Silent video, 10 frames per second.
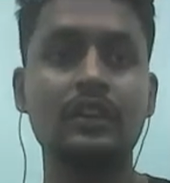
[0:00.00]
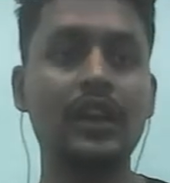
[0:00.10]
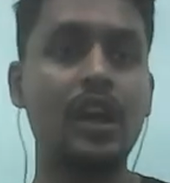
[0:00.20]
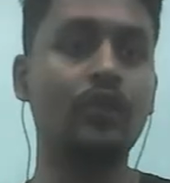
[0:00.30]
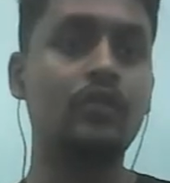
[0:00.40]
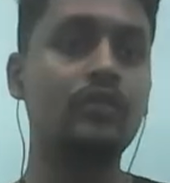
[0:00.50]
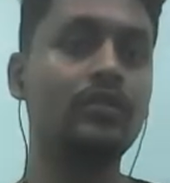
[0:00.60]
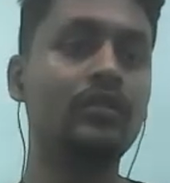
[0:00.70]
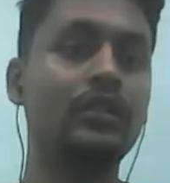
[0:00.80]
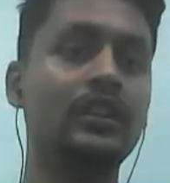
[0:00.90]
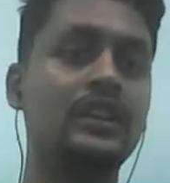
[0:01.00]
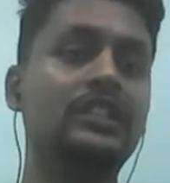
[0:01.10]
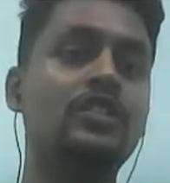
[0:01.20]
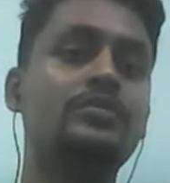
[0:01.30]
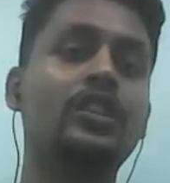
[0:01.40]
Now,
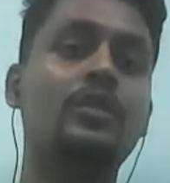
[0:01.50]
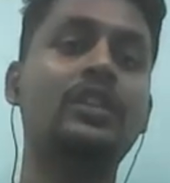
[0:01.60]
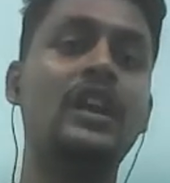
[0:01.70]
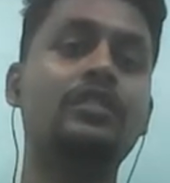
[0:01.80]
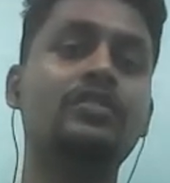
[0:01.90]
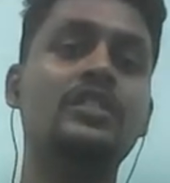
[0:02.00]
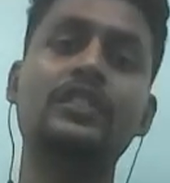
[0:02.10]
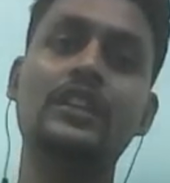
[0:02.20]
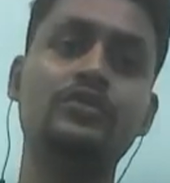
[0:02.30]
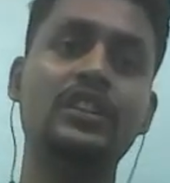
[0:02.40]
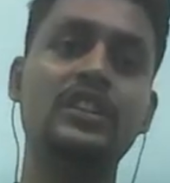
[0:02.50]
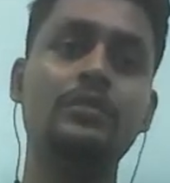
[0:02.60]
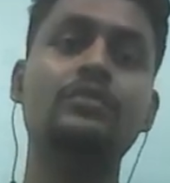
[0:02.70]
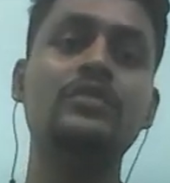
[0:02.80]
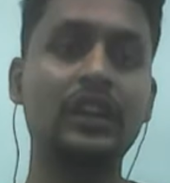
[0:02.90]
desorption of nitrogen is associative,